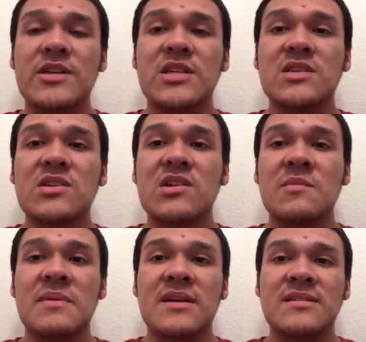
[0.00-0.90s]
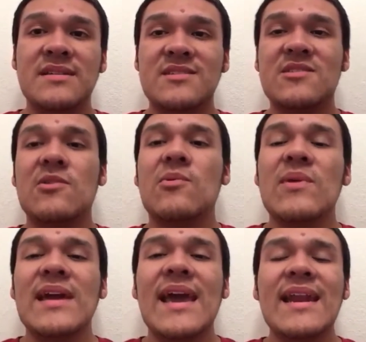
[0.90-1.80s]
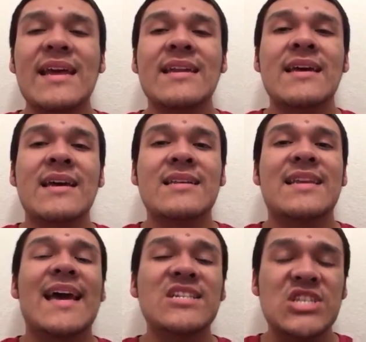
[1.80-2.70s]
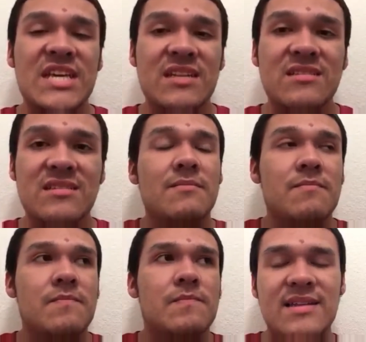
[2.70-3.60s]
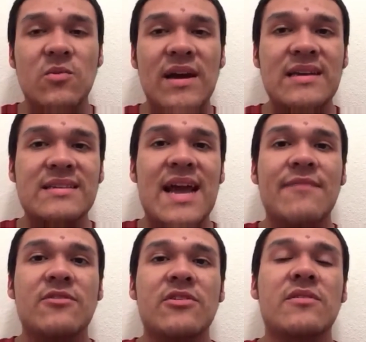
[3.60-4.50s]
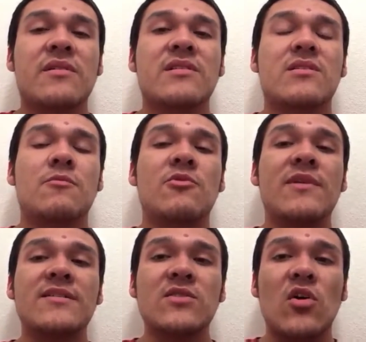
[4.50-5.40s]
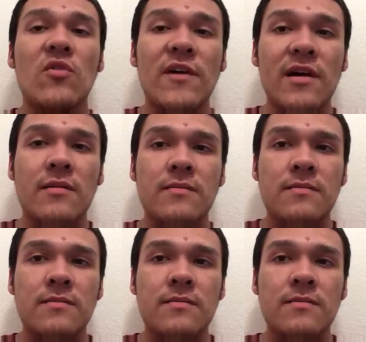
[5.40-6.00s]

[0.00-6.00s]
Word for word: which is good because it's creating tension. But it's a waste after the movie is over.